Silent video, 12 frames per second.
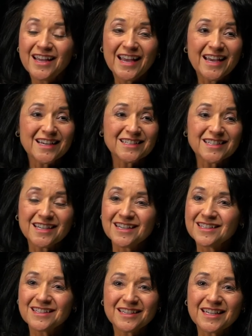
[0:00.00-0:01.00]
And
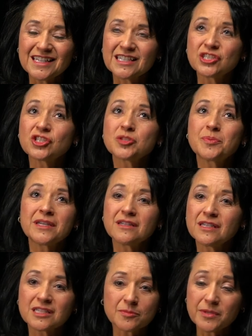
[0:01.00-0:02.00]
uh, it, it's just
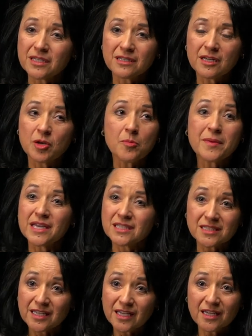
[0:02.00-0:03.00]
been it's been an
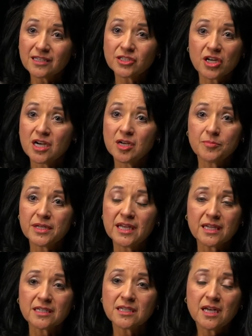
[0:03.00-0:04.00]
amazing job
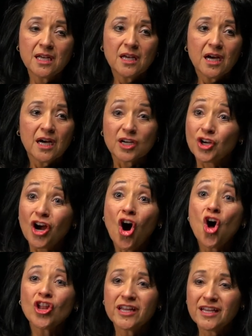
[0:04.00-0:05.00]
and a
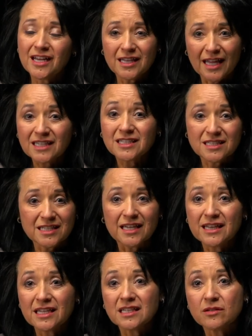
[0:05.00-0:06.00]
calling. I'd like to
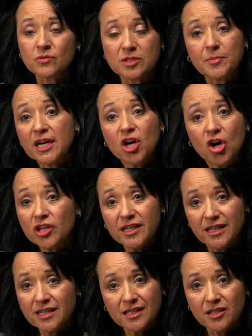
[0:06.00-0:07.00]
say that it was my
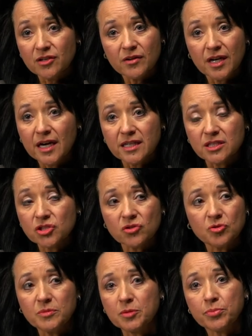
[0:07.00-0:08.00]
calling. You know, God has
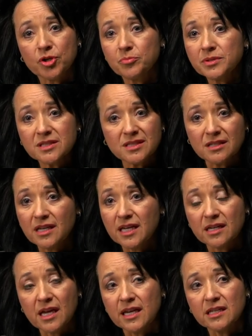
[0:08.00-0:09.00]
showed me purpose, and
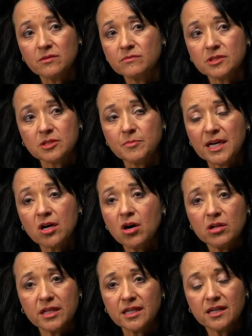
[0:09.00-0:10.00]
and, and it was my
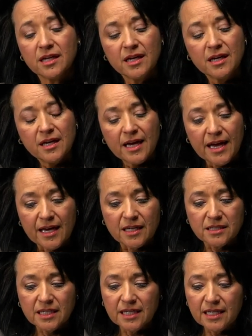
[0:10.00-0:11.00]
calling,
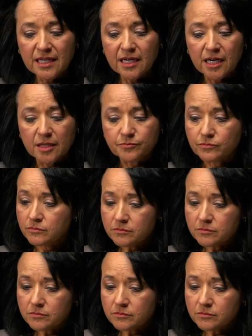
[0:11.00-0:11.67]
and He. Um,